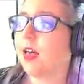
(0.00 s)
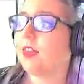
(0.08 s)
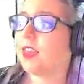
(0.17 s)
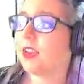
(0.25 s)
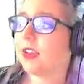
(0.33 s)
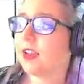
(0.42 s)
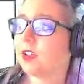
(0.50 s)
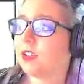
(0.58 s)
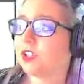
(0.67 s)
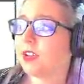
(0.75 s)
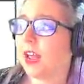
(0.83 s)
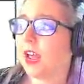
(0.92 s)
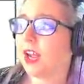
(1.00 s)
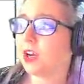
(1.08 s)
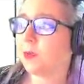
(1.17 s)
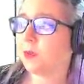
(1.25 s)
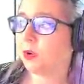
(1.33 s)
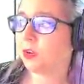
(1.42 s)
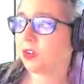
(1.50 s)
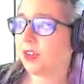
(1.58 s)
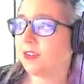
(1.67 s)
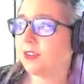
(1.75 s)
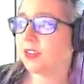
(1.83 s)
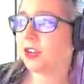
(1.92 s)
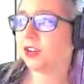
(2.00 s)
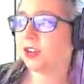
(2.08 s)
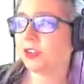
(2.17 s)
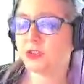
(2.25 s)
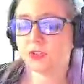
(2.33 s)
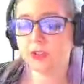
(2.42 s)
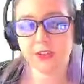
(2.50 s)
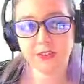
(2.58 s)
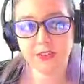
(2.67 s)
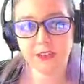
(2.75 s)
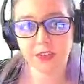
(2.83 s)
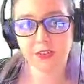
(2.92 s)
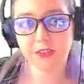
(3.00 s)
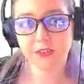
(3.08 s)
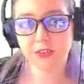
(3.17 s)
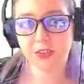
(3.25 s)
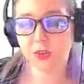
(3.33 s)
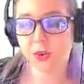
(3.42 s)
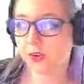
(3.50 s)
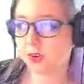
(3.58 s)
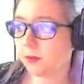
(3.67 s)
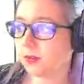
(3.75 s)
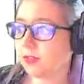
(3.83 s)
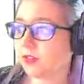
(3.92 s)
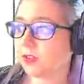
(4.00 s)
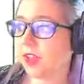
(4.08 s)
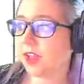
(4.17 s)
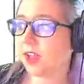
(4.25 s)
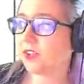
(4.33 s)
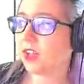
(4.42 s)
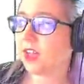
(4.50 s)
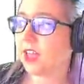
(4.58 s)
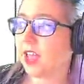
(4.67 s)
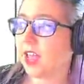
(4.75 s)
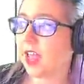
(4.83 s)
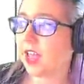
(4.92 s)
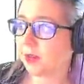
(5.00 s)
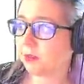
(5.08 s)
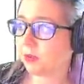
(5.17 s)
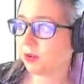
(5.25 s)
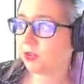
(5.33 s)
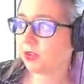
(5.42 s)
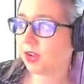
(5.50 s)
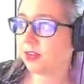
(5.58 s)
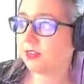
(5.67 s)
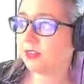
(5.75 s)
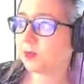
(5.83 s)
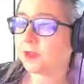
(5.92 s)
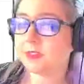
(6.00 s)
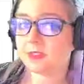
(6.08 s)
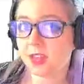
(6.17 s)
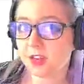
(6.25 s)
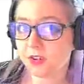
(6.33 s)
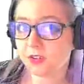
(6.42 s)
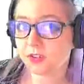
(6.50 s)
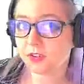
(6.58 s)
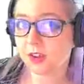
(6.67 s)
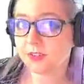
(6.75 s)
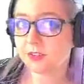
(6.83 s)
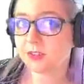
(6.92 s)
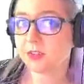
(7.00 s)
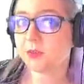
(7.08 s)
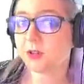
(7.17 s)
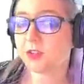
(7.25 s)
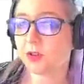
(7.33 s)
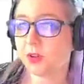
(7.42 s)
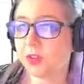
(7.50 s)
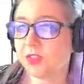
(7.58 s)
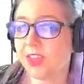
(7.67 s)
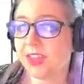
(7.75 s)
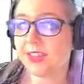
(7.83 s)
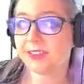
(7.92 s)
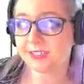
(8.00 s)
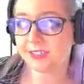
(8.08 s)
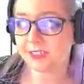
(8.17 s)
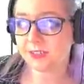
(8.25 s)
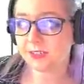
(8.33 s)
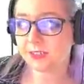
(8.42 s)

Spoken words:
Then it asks you to add your protons and your neutrons together, the total number. So I have 8 protons plus 10 neutrons gives me a total of 18.